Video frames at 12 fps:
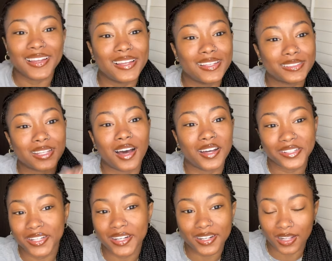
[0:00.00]
it's all
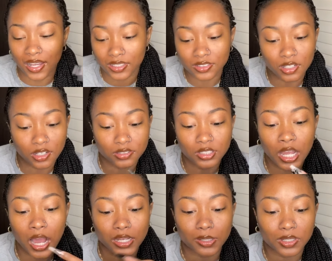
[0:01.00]
there. Like, you know,
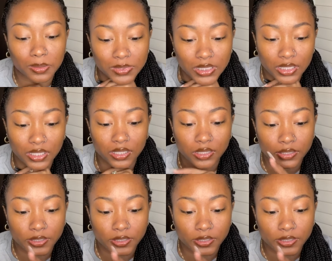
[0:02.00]
y'all get what I'm saying.